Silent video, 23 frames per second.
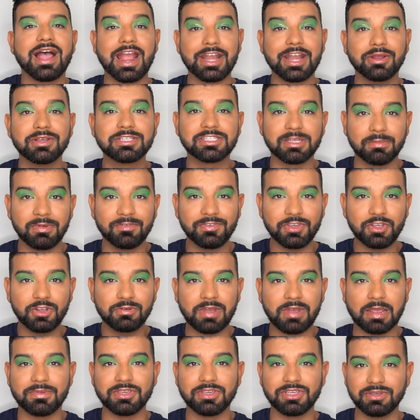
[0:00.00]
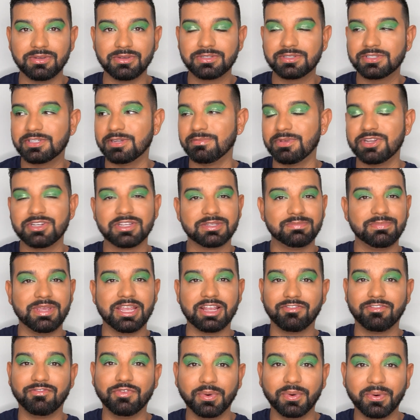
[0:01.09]
I know some of you might be used to me just
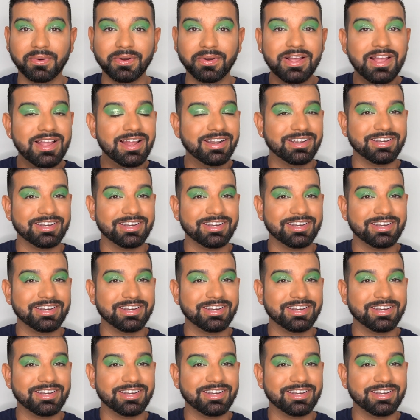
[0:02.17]
being a fool,